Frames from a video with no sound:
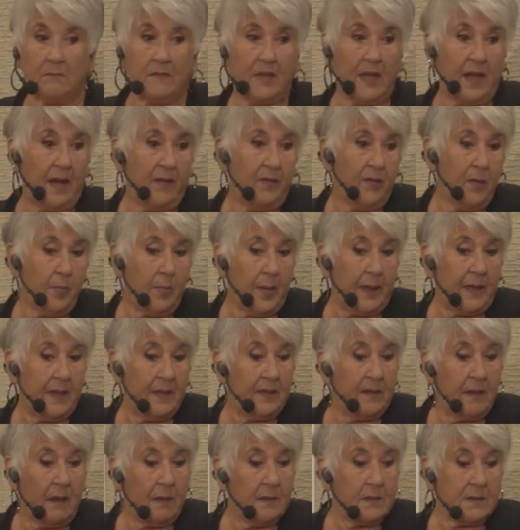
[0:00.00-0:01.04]
Everybody
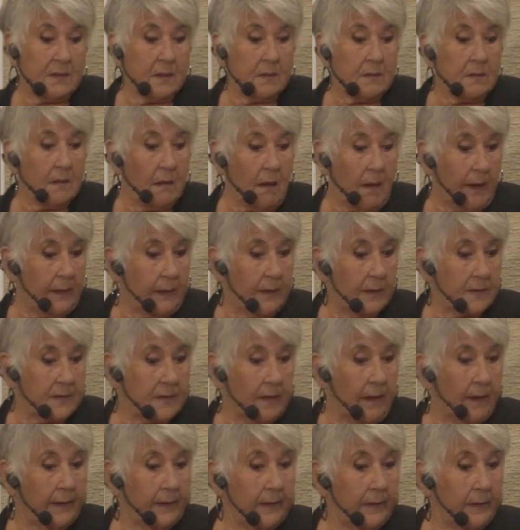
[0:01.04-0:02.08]
does it. I guess
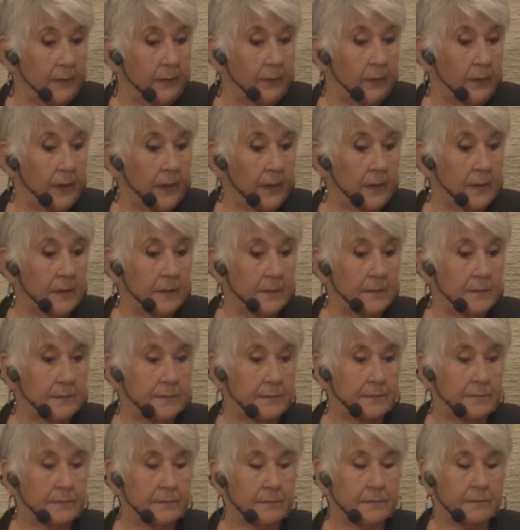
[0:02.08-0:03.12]
I can do it.
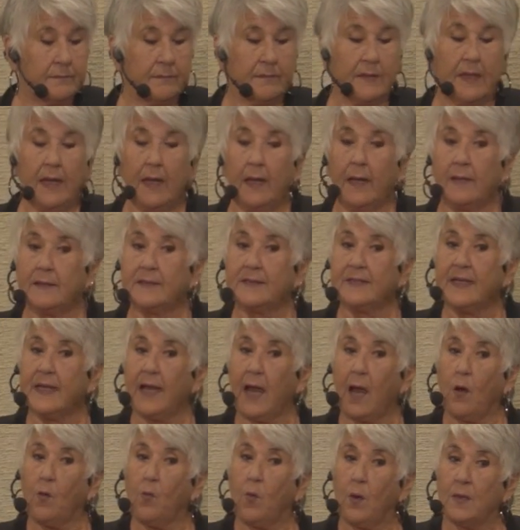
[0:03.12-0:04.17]
See,
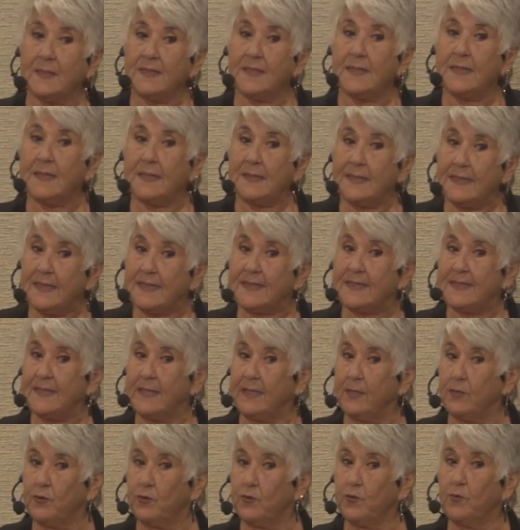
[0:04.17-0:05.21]
I wasn't
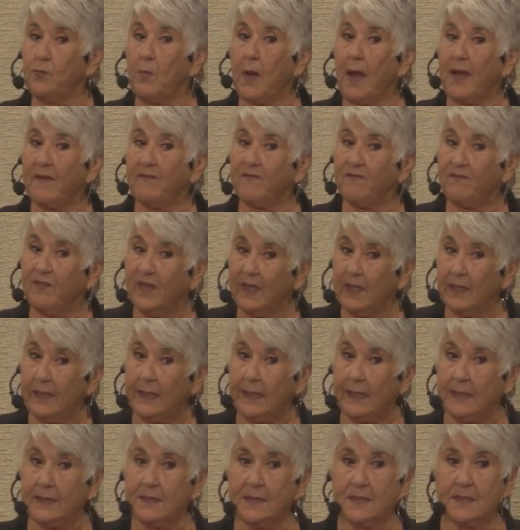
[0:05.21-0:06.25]
listening to my
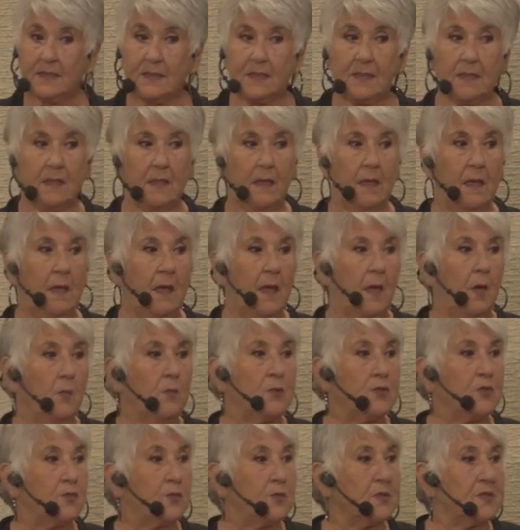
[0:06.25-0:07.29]
feelings,
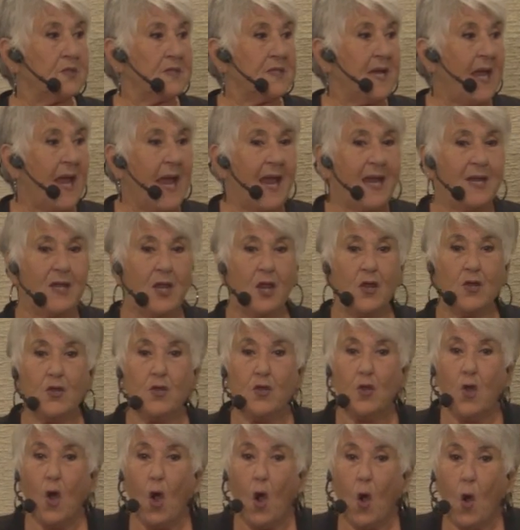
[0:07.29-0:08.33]
which were saying,
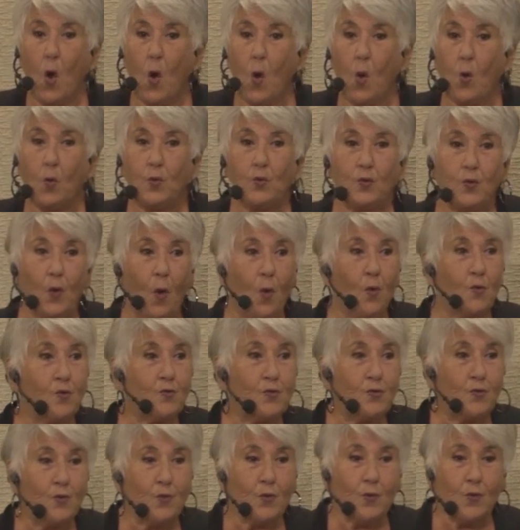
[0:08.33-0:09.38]
no,
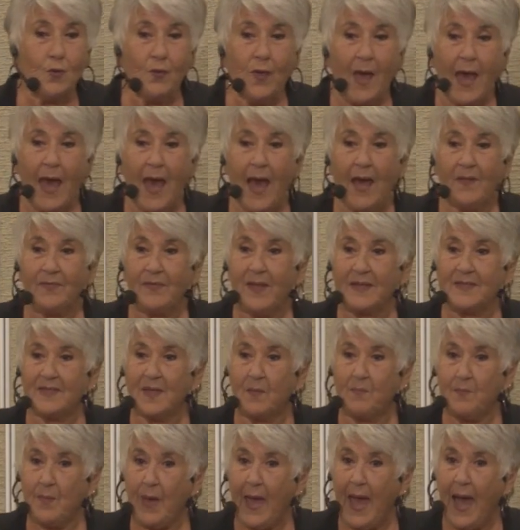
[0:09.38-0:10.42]
don't do that. That's a
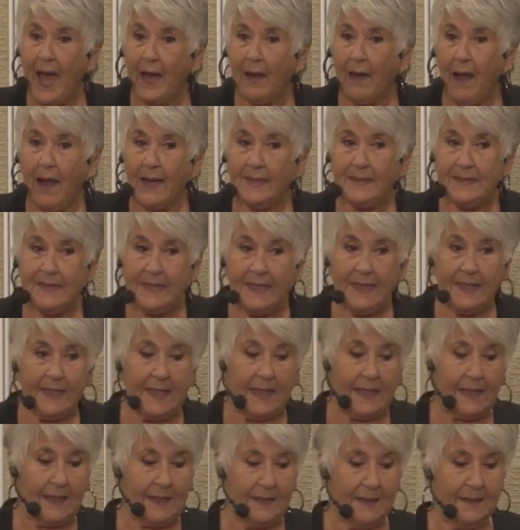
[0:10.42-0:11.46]
bad
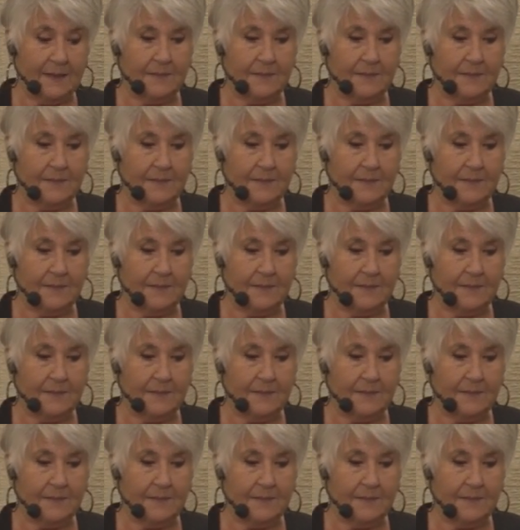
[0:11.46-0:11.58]
idea.